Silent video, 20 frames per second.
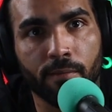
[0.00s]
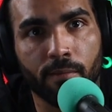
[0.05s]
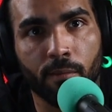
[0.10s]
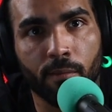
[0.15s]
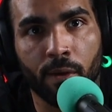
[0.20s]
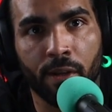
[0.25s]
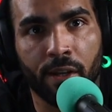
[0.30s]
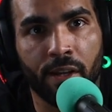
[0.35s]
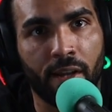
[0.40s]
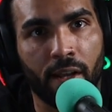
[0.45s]

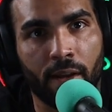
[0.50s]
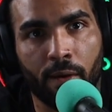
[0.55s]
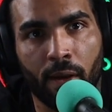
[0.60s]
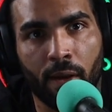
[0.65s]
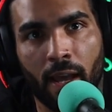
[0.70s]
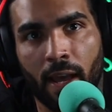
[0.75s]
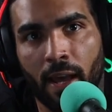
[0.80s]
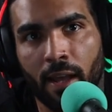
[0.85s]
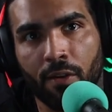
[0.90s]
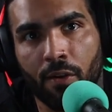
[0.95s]
We
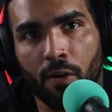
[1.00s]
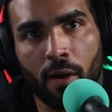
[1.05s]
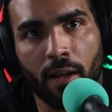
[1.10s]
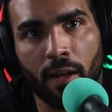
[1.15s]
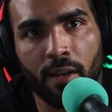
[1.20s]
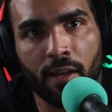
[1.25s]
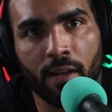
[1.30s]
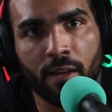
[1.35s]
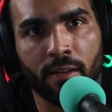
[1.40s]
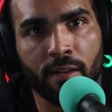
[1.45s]
had no
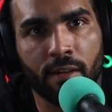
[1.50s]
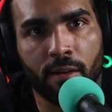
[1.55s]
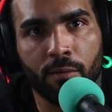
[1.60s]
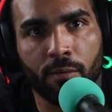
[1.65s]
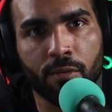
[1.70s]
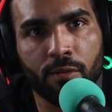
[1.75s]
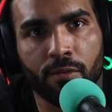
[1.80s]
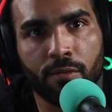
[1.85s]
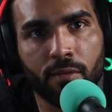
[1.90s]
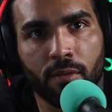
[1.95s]
idea it
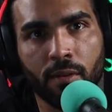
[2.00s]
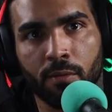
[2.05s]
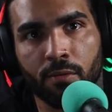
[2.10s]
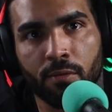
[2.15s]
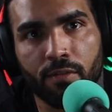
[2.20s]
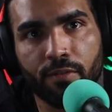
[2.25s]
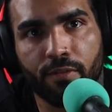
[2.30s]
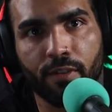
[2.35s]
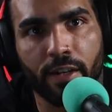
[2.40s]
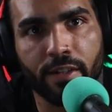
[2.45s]
was
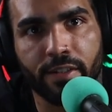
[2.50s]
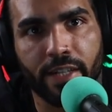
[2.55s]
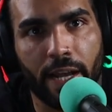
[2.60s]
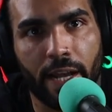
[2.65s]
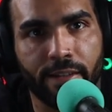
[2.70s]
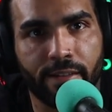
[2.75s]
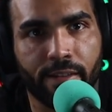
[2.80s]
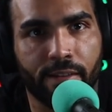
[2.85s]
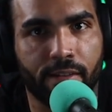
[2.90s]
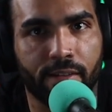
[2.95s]
a
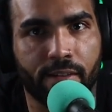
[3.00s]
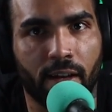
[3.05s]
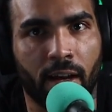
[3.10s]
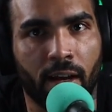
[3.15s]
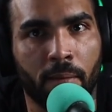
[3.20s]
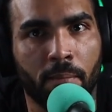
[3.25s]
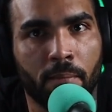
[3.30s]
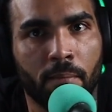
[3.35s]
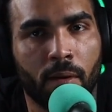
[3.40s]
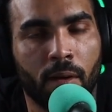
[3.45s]
franchise at the time.